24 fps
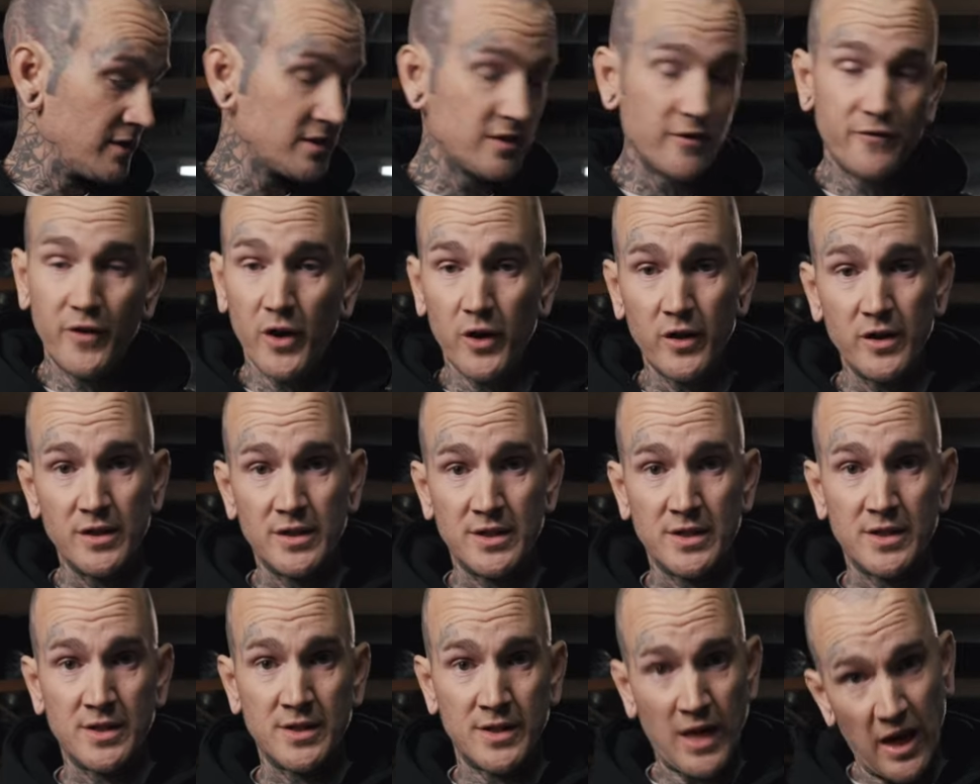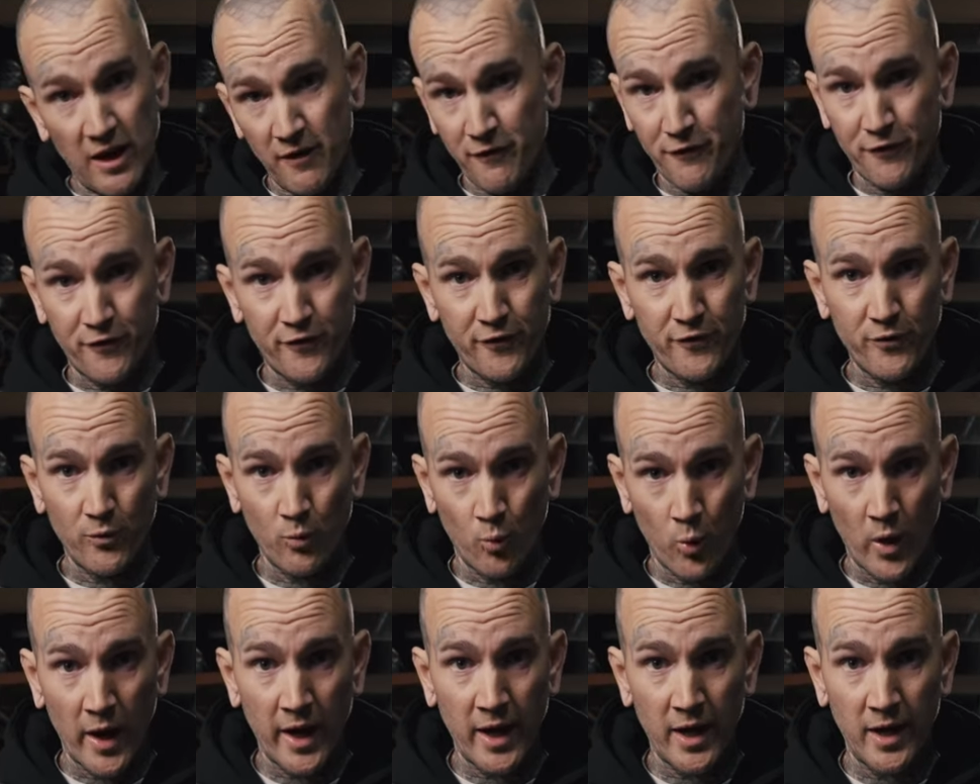a very safe
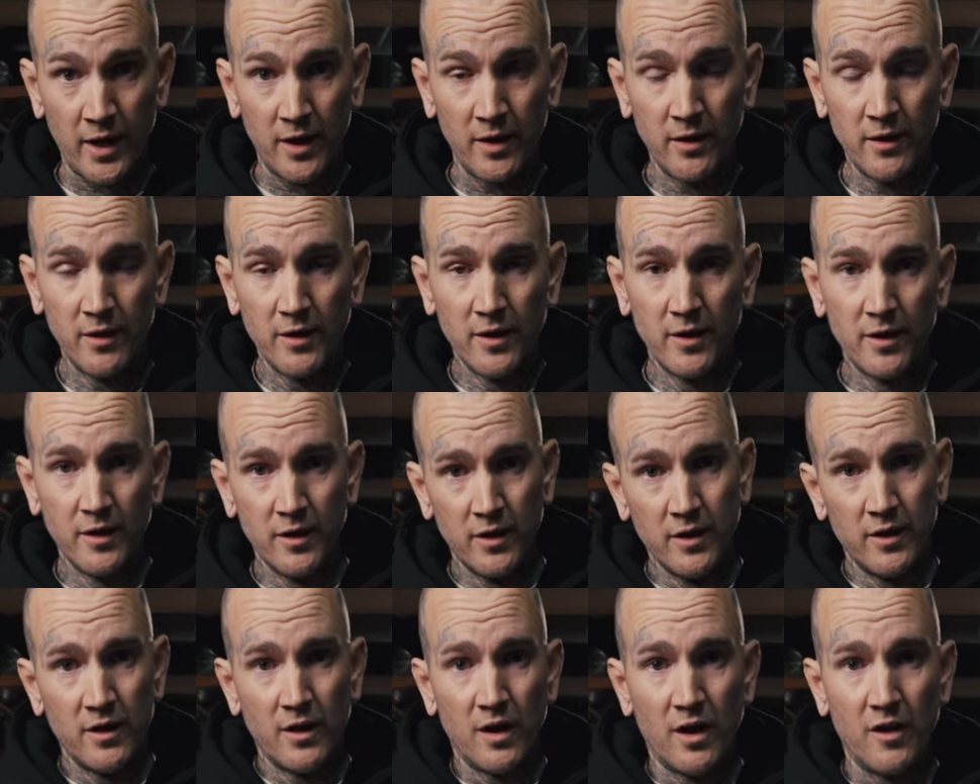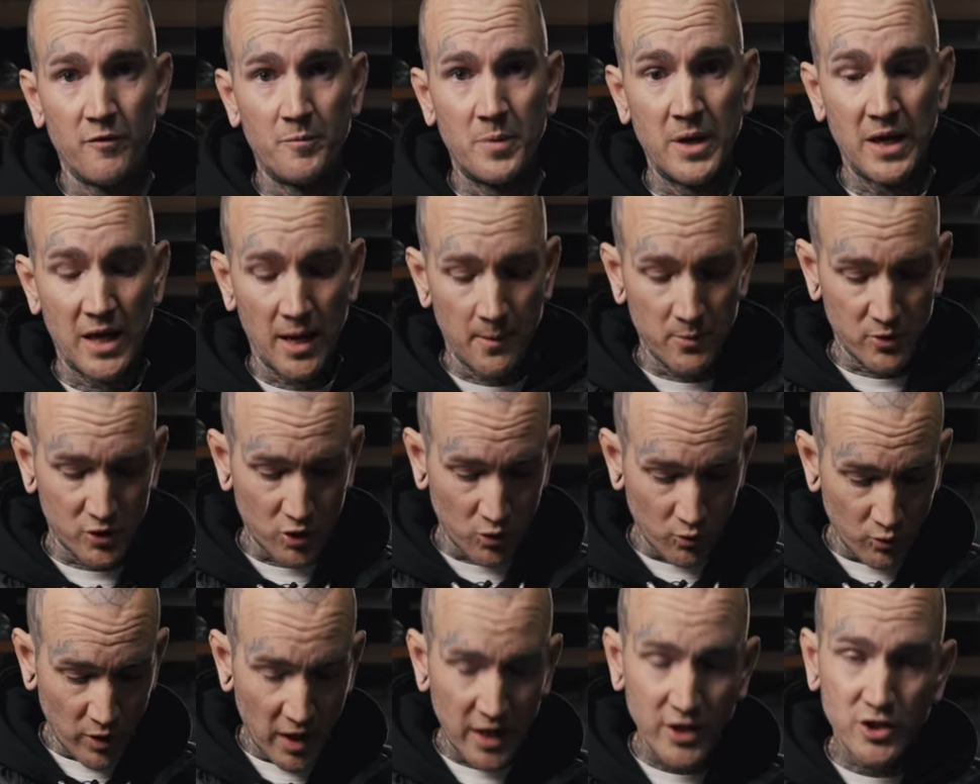way of being able to
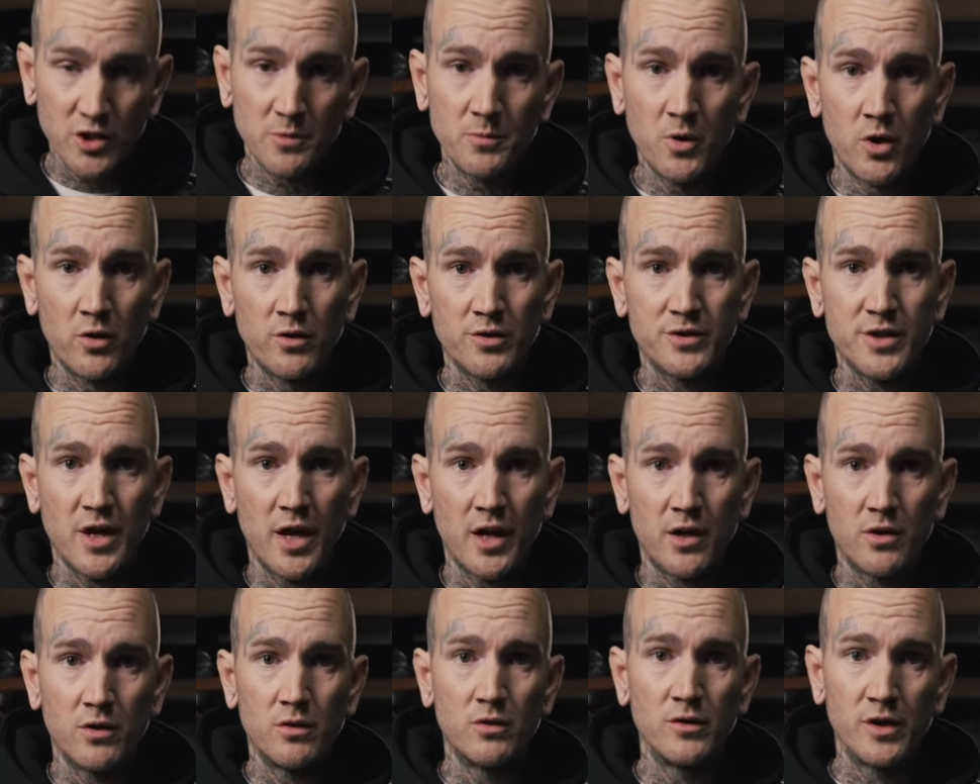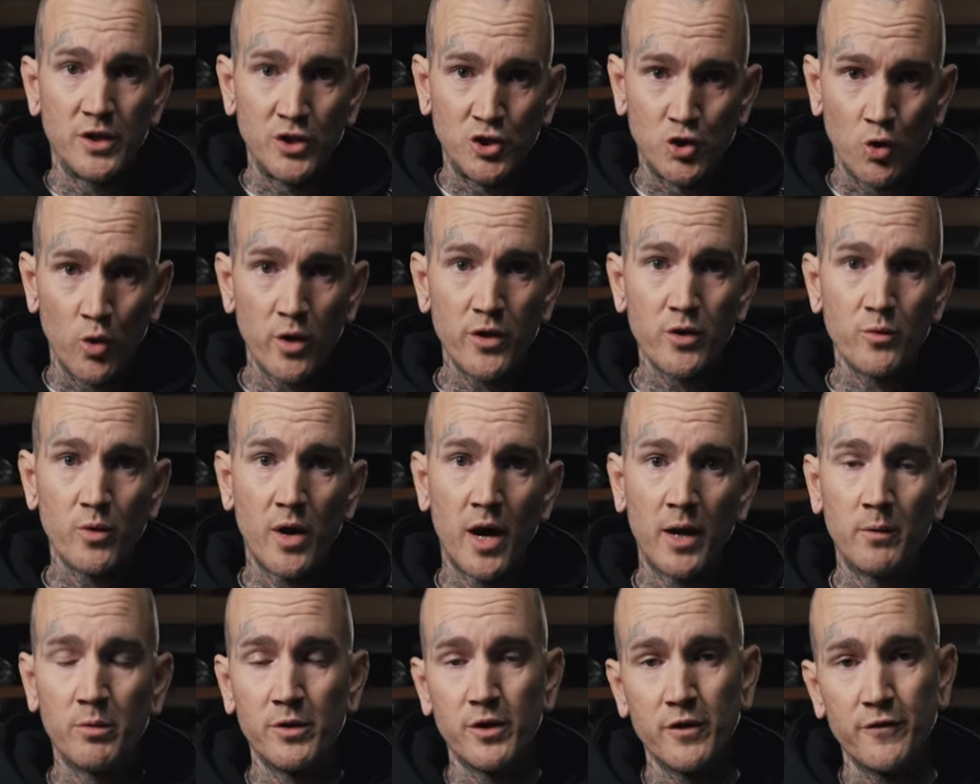ride your motorcycle, enjoy the
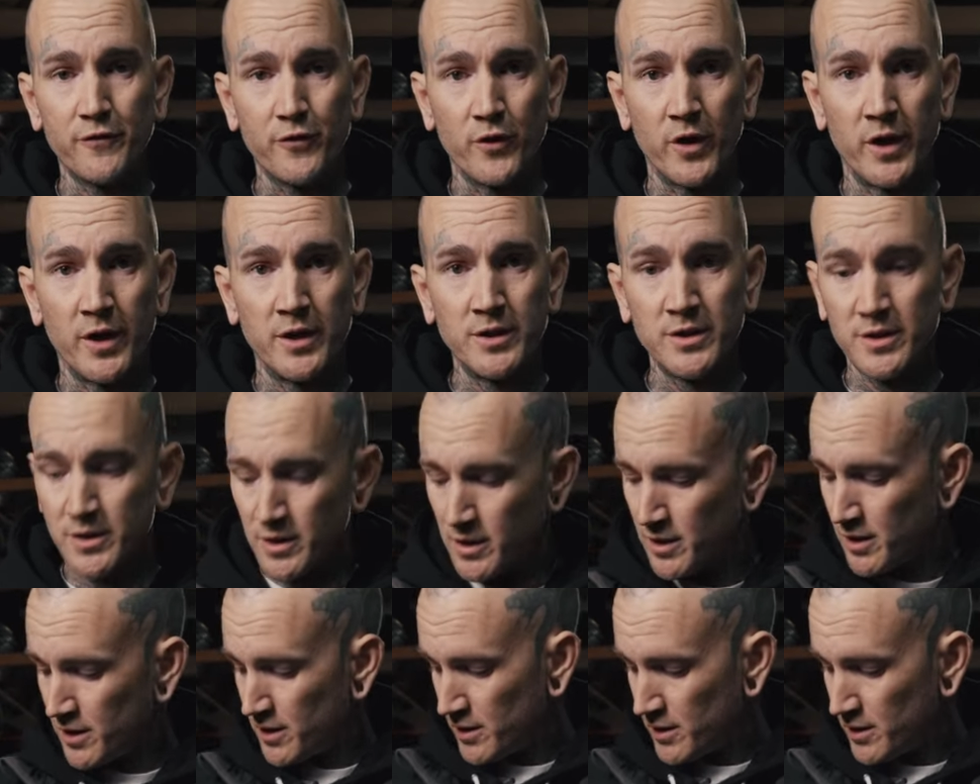ride with your friends,